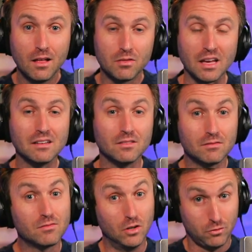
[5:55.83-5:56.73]

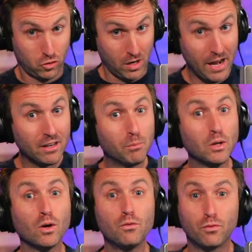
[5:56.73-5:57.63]
they're trying to
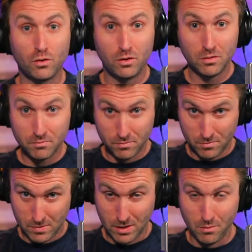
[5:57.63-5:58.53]
build for,
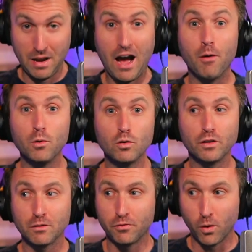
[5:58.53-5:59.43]
you know, now
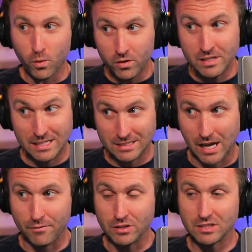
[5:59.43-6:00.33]
moving forward. He's
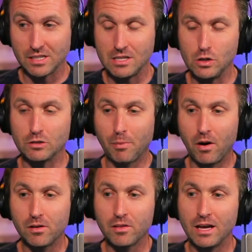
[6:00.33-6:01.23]
obviously a huge
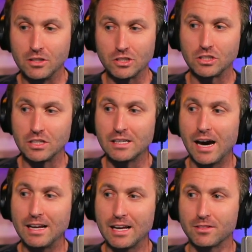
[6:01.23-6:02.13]
part of that. You
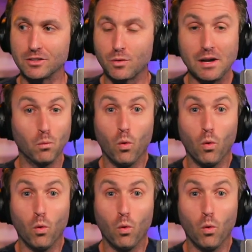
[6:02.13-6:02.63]
got to get this right.